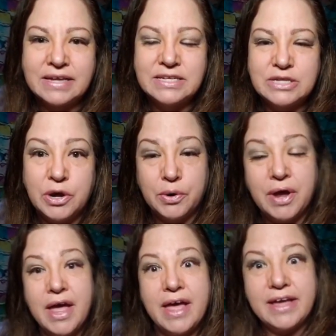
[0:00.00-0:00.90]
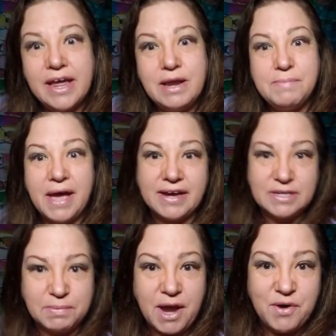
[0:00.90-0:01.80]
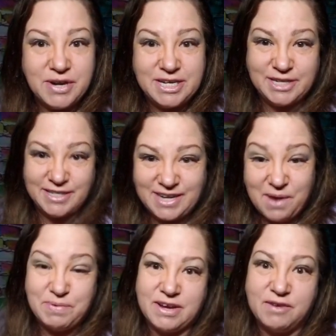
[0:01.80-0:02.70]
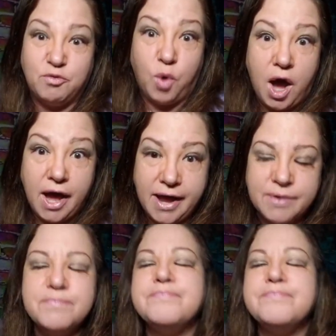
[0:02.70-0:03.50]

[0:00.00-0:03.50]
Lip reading: So getting back to my original topic of why,